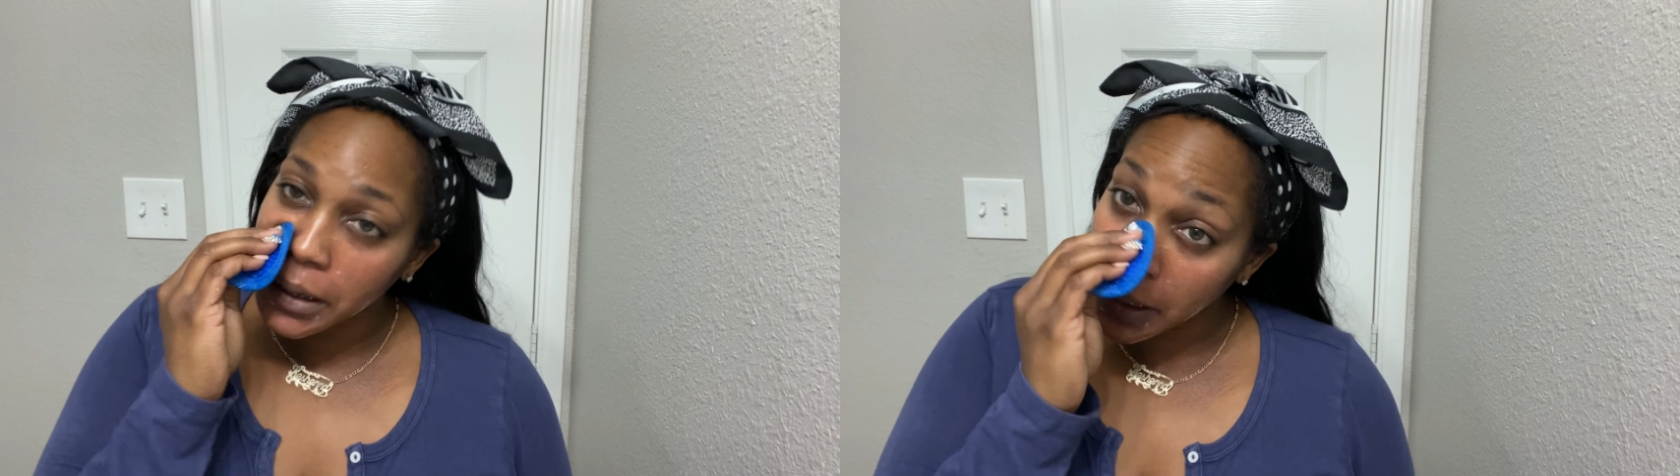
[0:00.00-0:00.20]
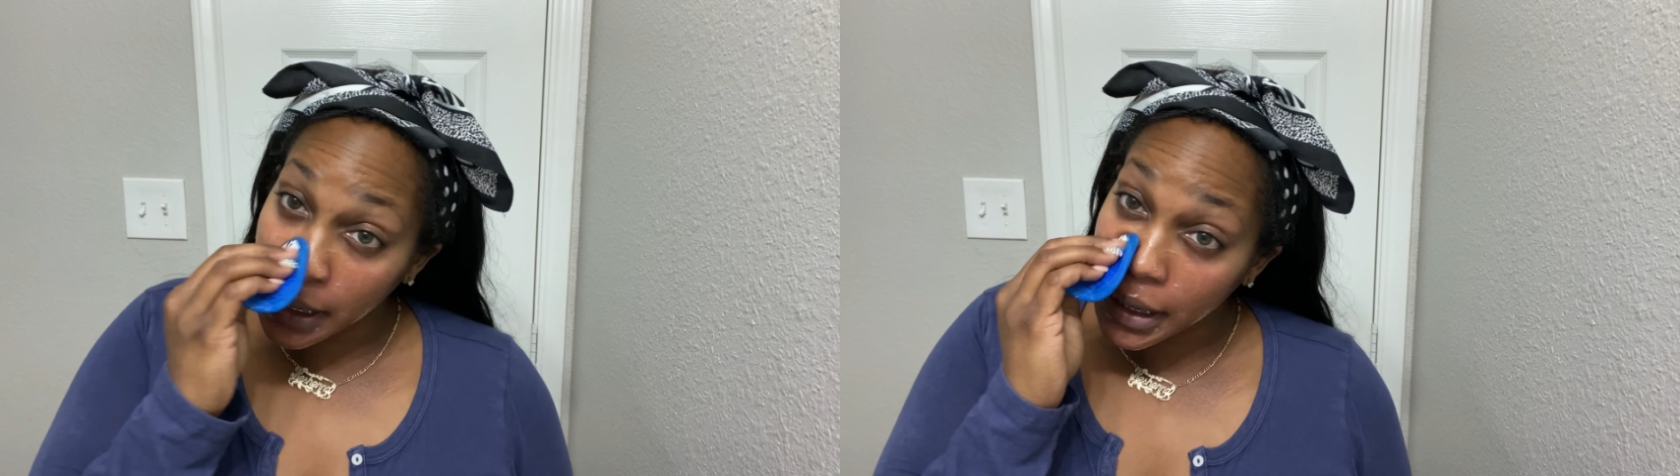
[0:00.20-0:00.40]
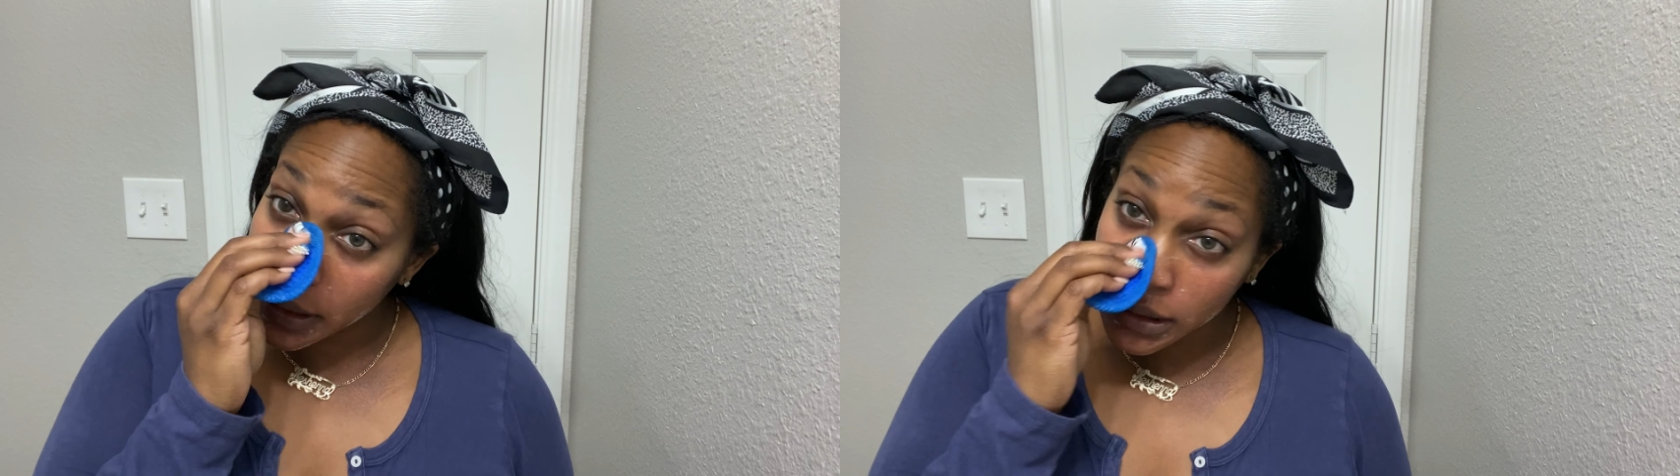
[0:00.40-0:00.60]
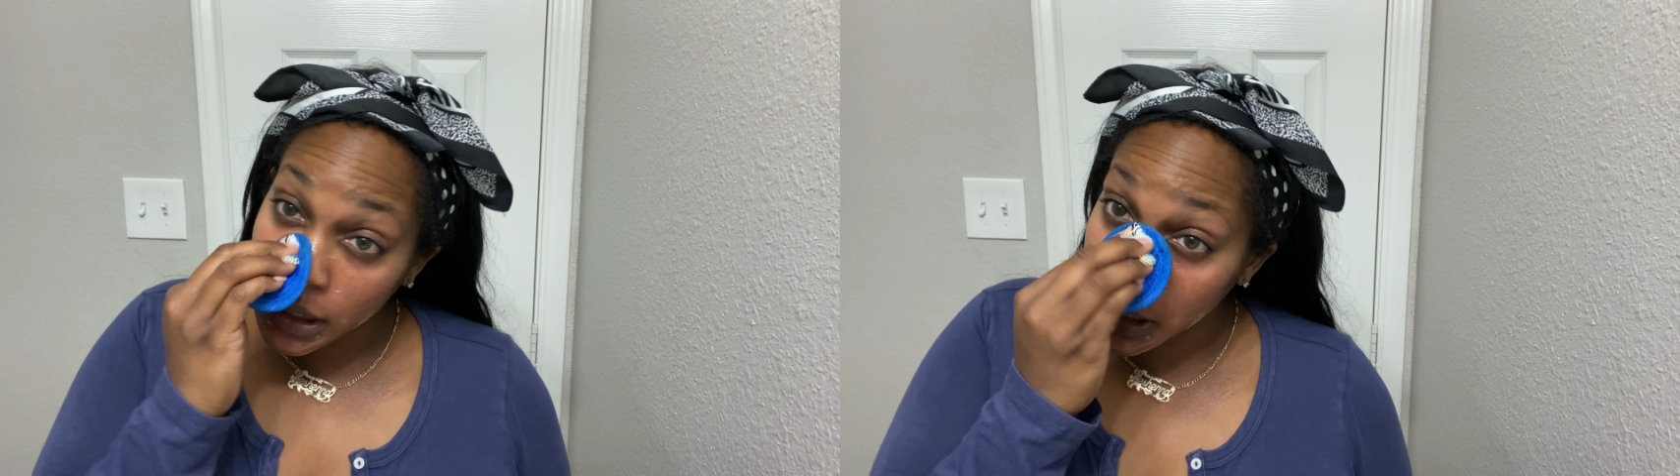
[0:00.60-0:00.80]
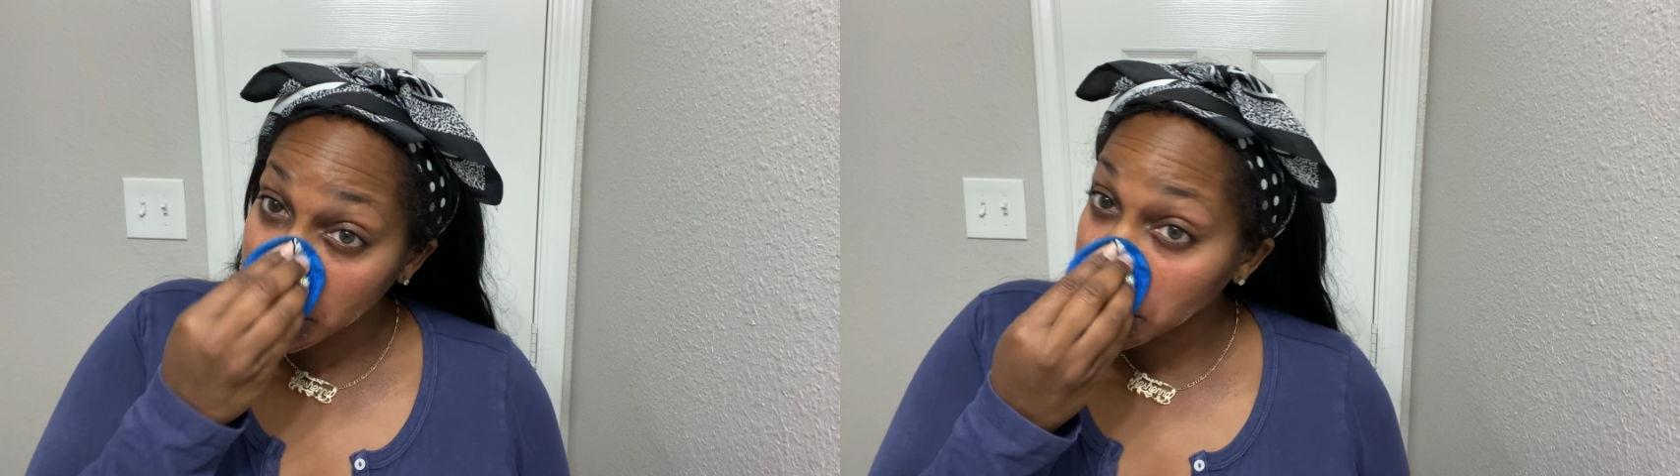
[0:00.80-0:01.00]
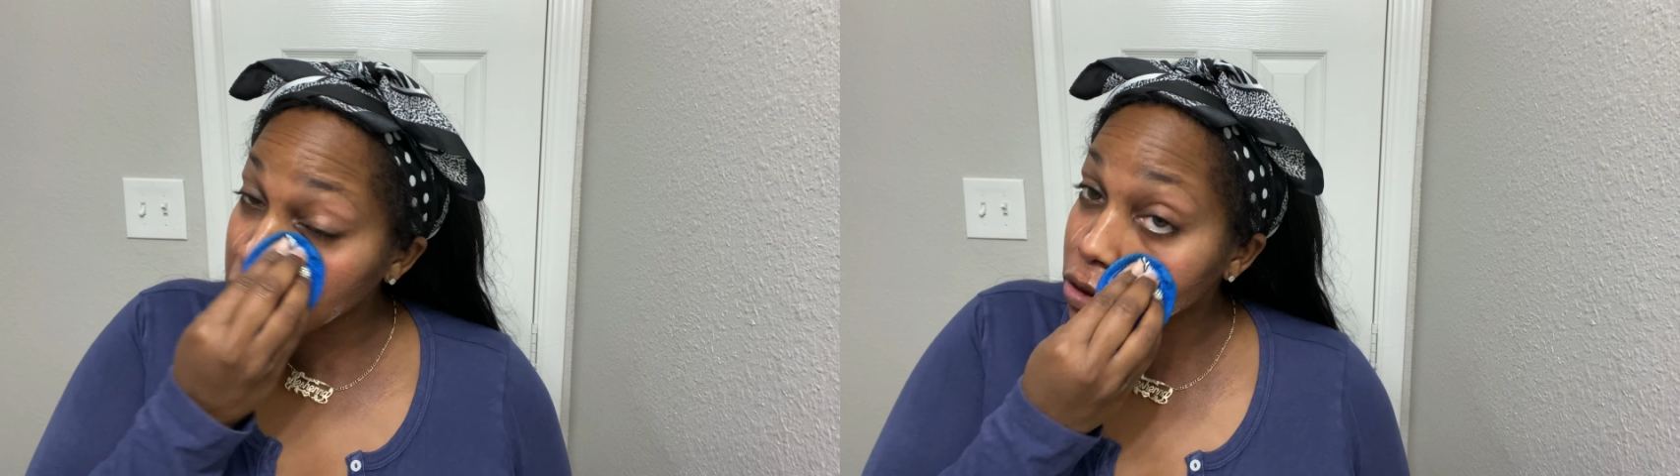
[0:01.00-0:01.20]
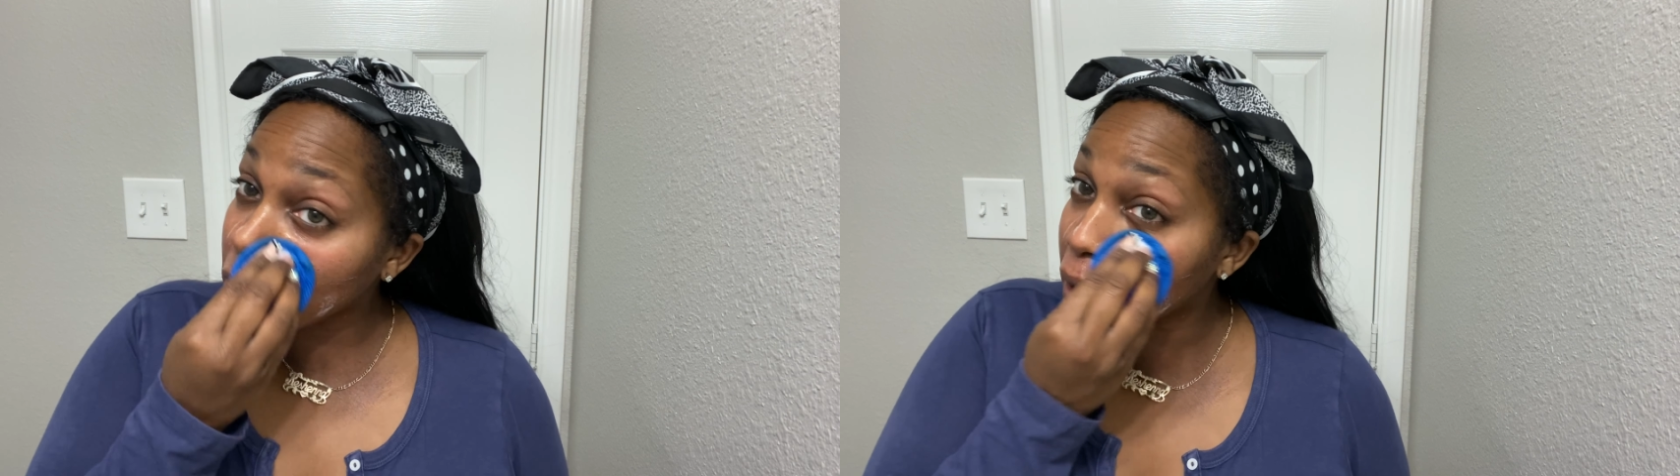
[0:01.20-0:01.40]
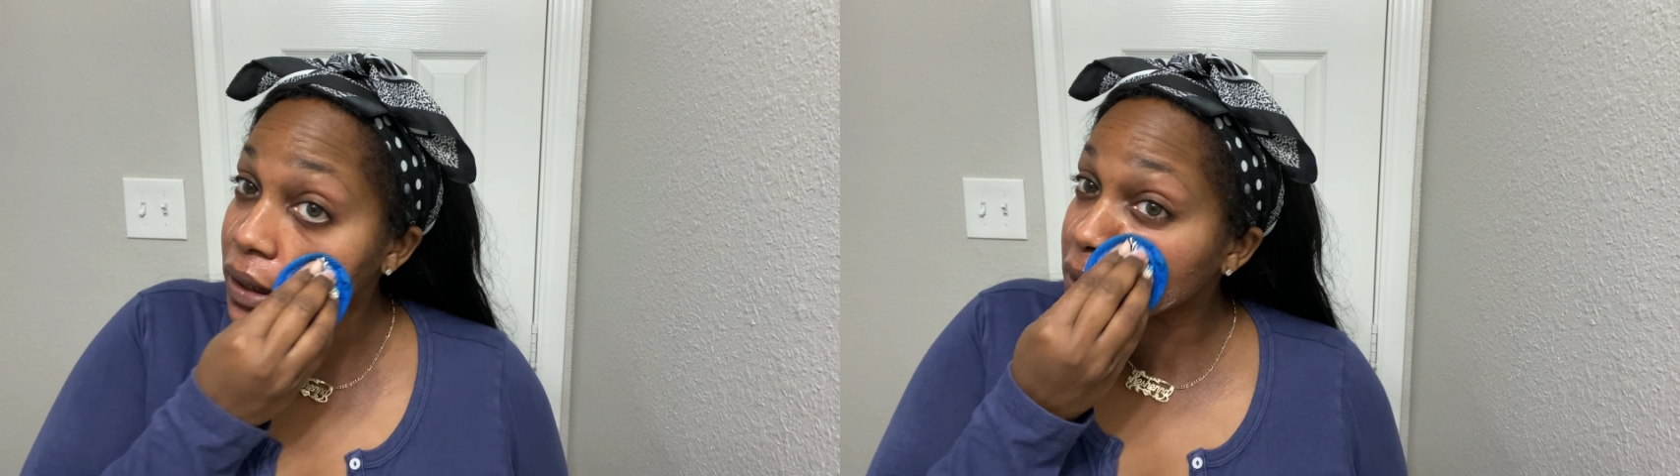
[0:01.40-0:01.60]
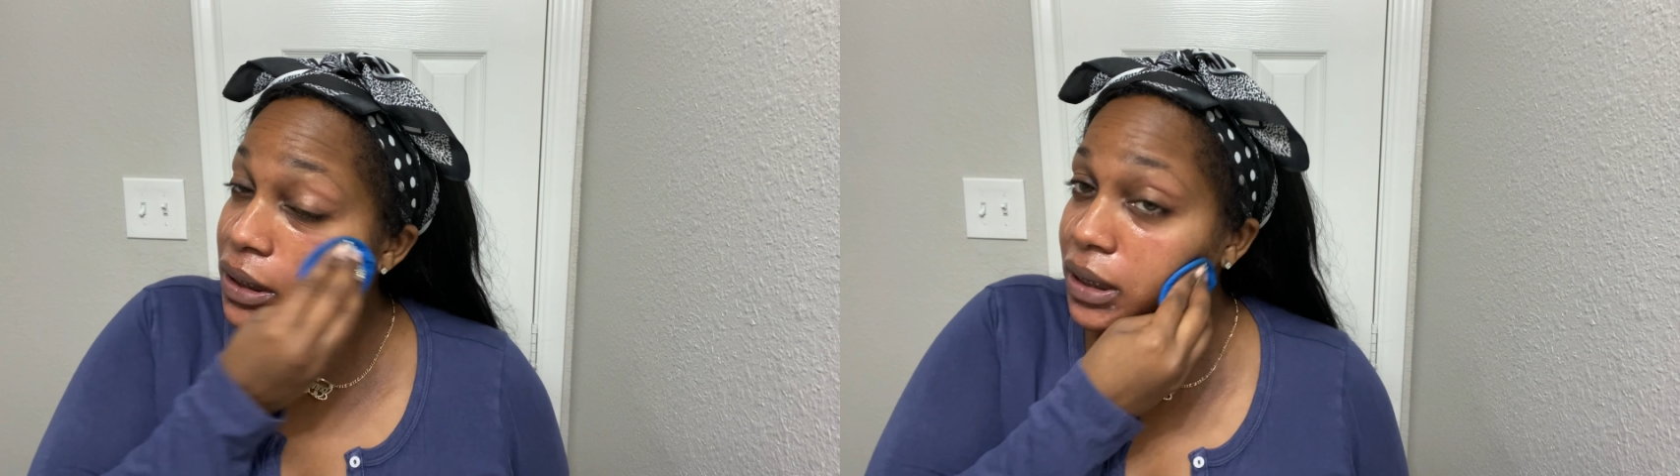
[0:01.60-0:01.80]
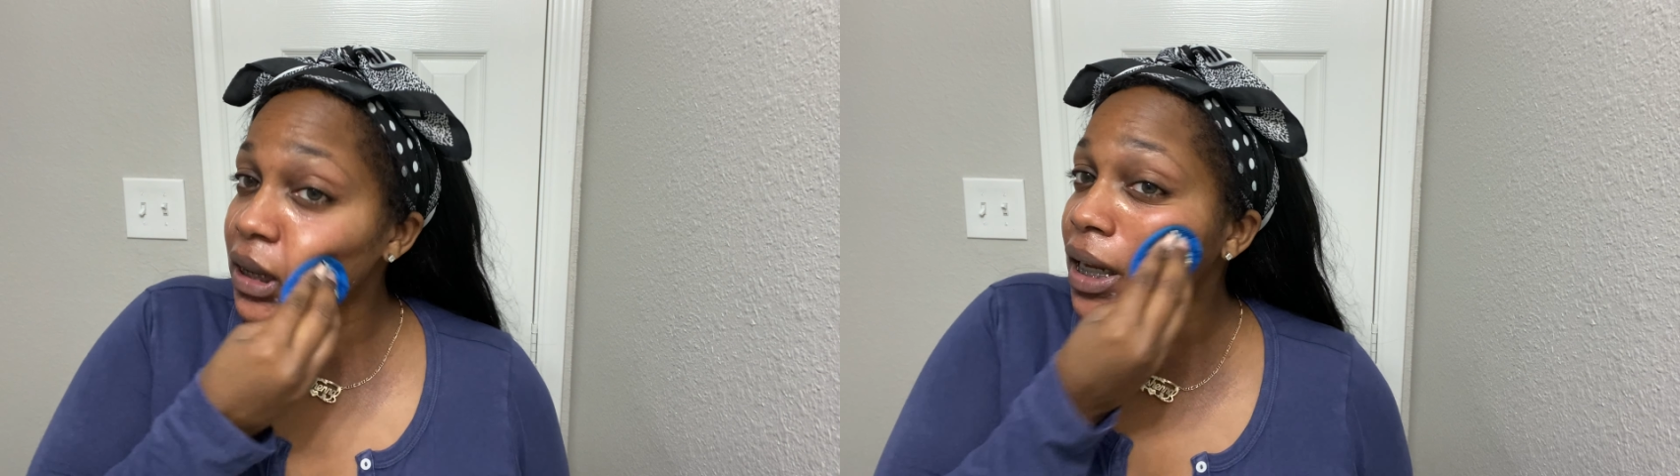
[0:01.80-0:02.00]
dead skin, dry
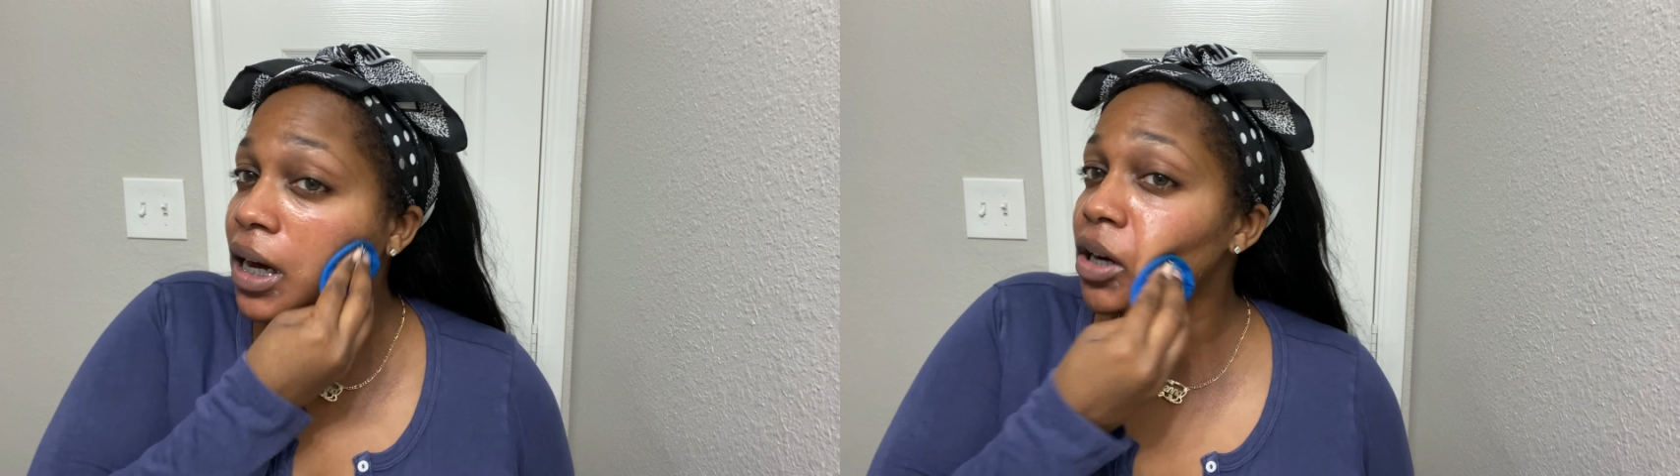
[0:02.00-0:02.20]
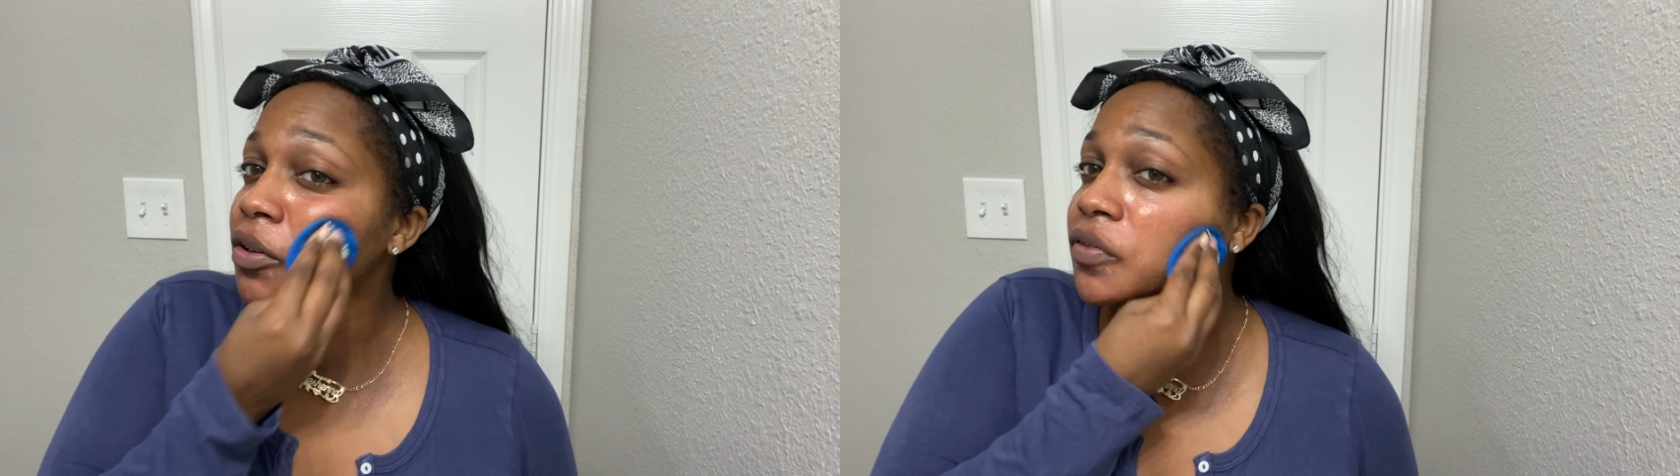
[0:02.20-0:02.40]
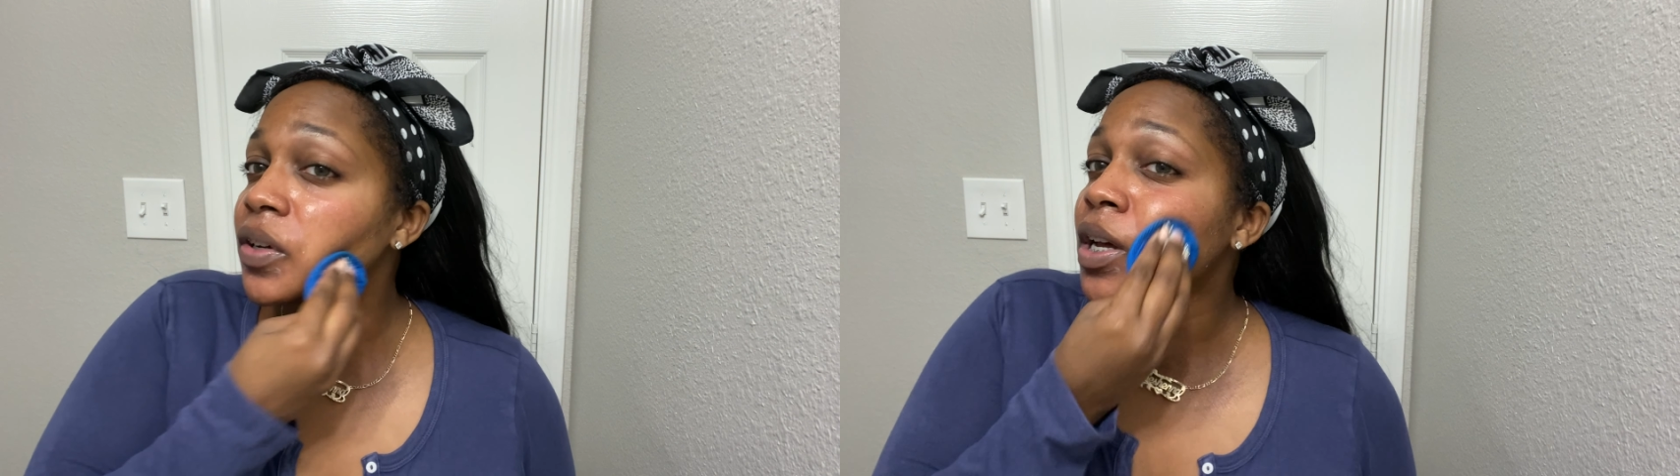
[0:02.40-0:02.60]
skin off,